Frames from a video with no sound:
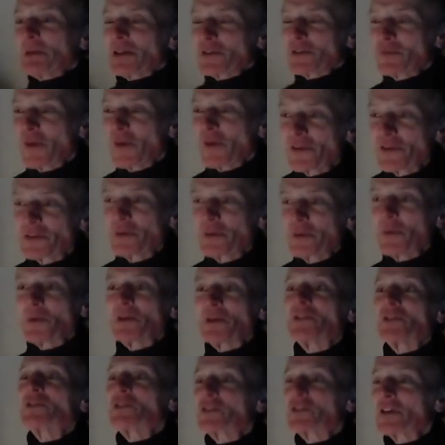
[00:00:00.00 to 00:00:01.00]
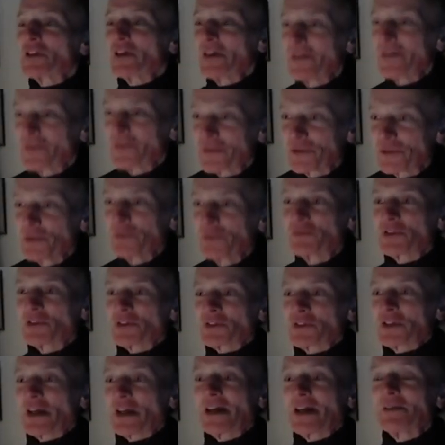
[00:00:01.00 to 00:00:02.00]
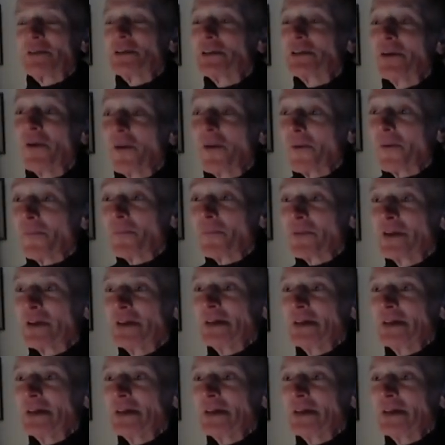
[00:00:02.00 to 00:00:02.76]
as far as you're concerned, you've just carried on,